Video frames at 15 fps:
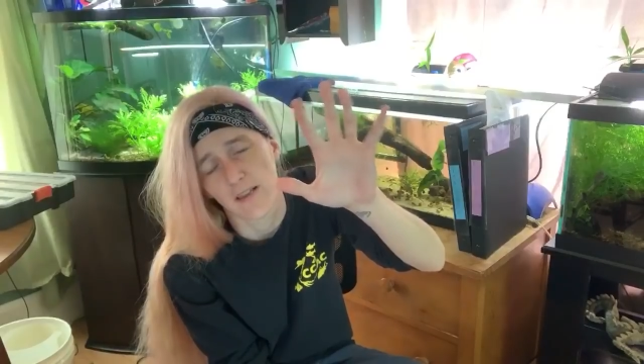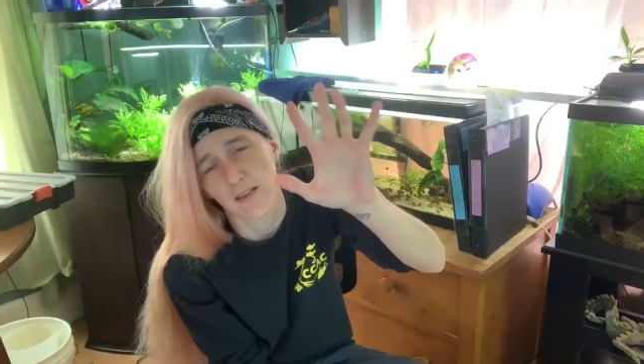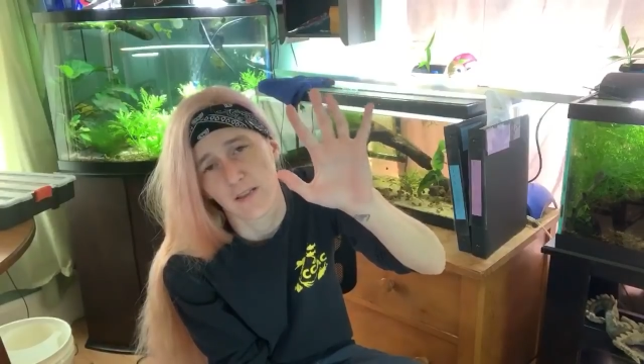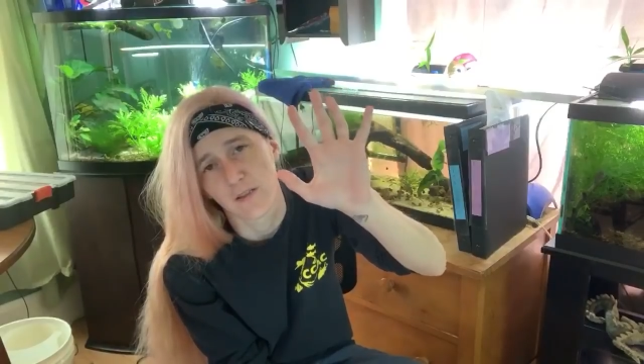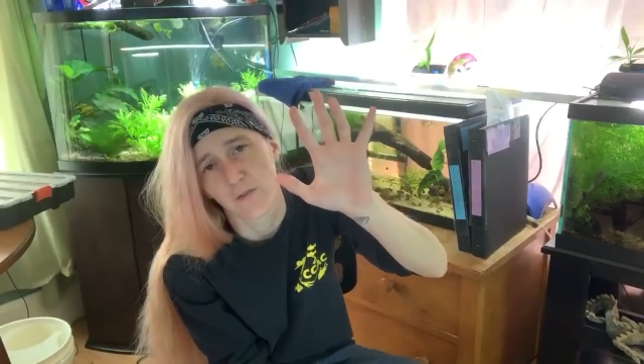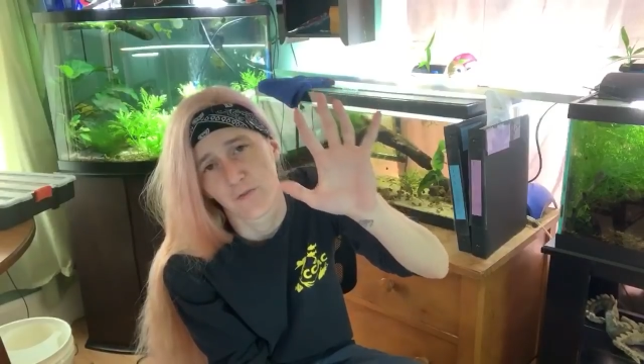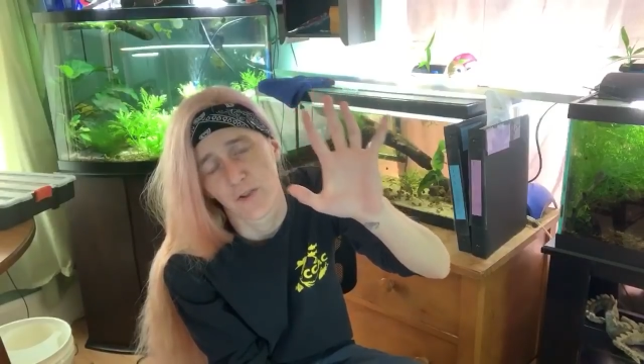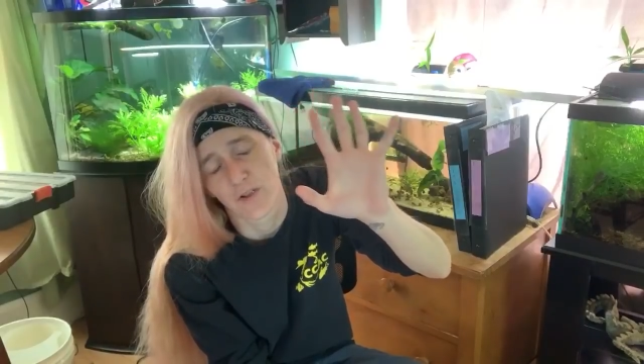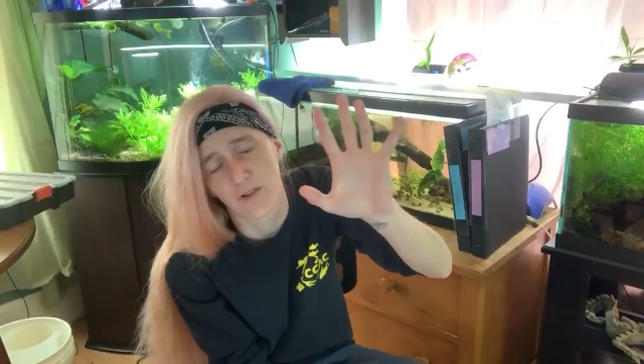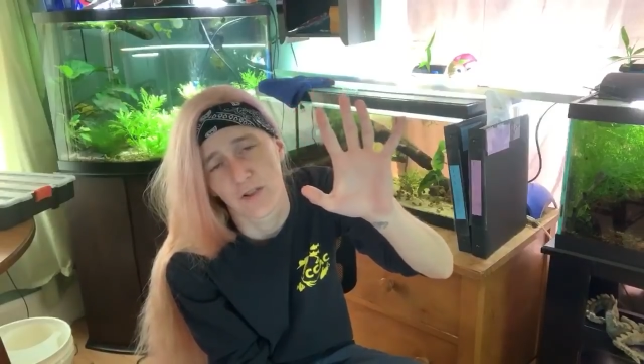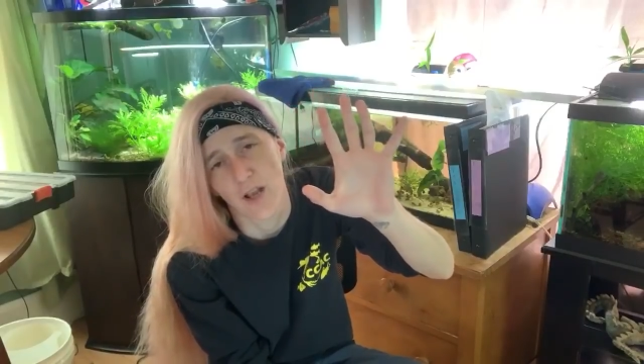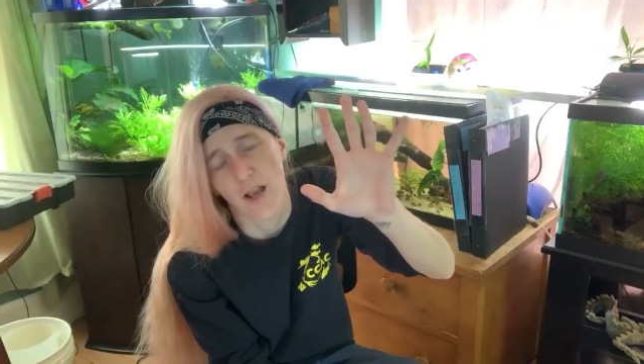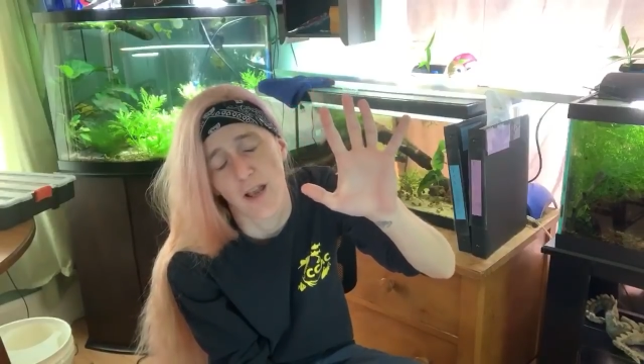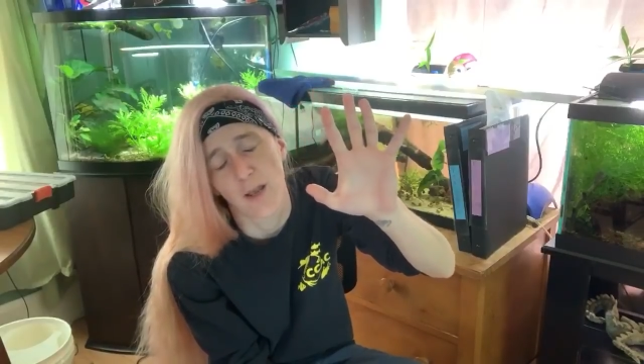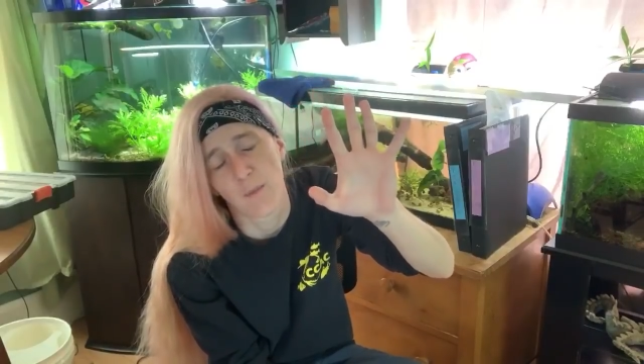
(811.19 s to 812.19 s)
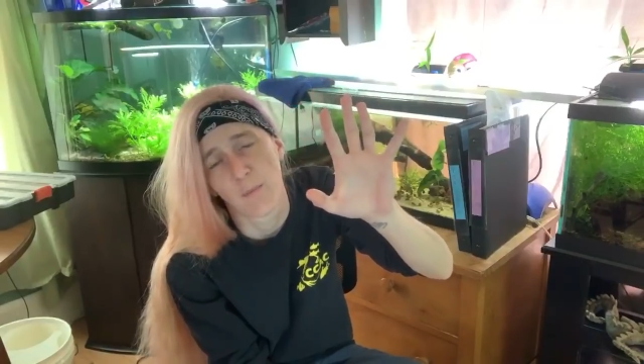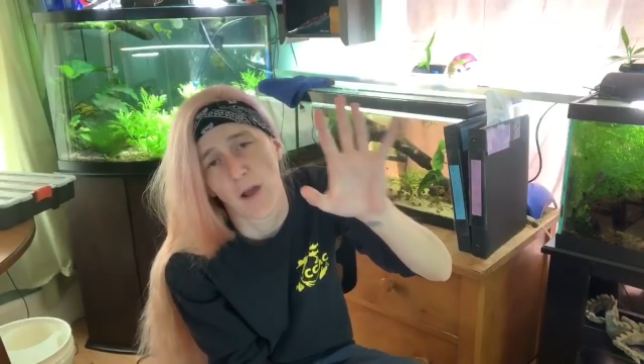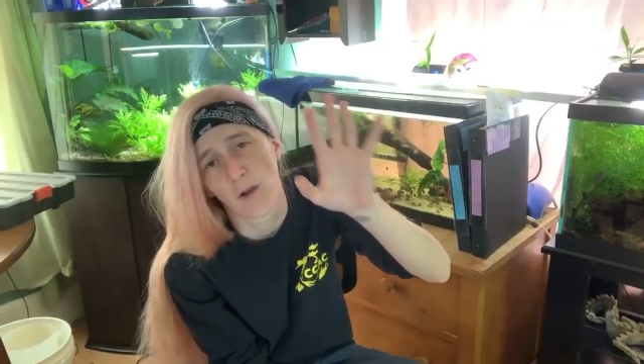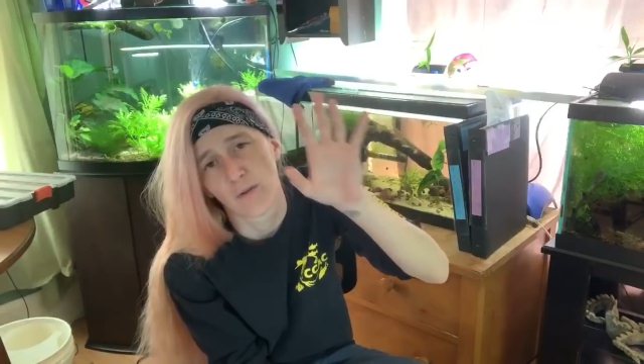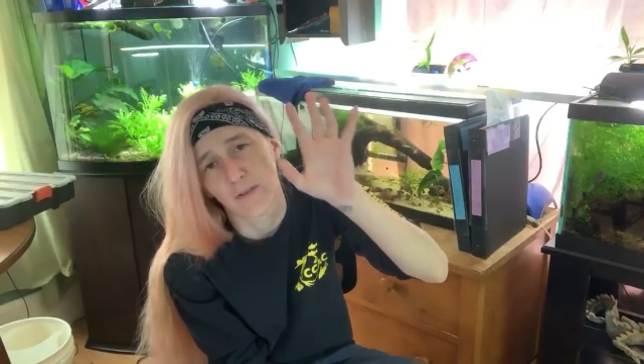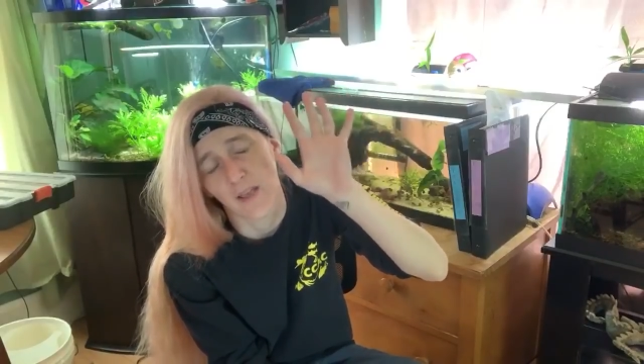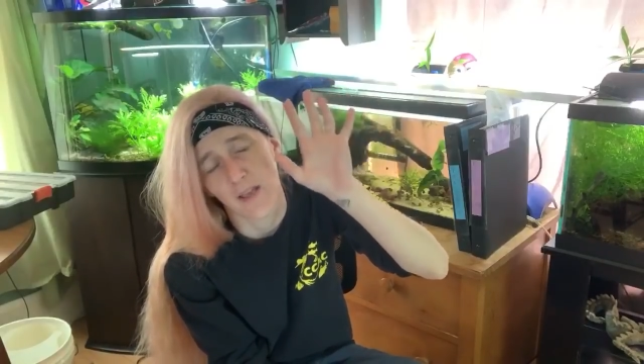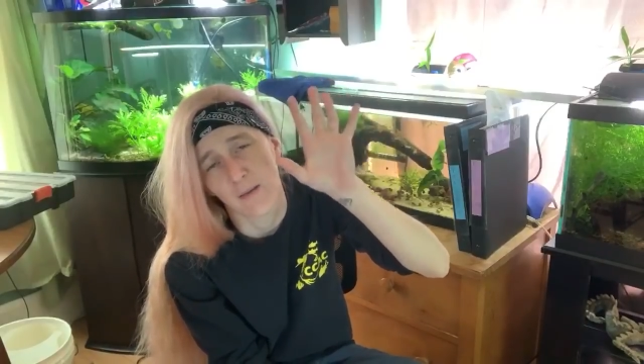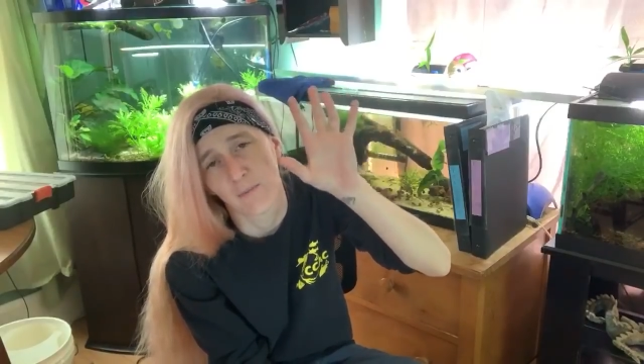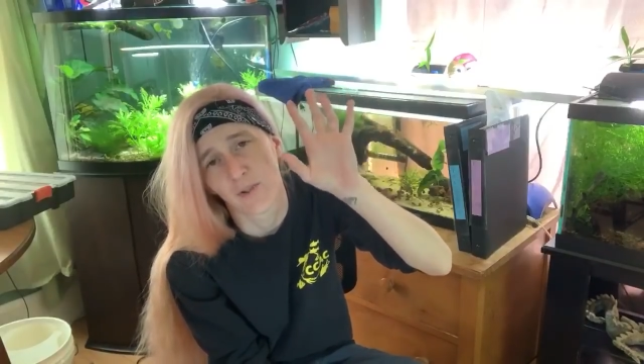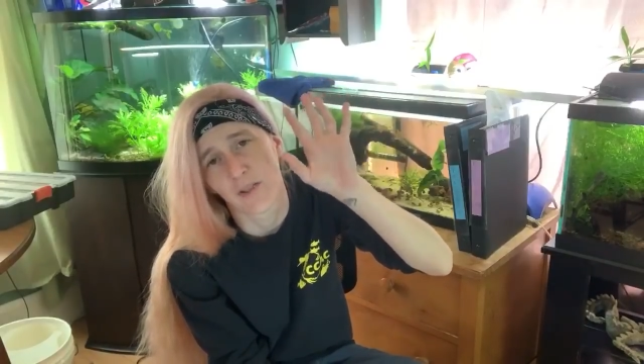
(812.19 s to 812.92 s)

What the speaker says: That's the first time I was able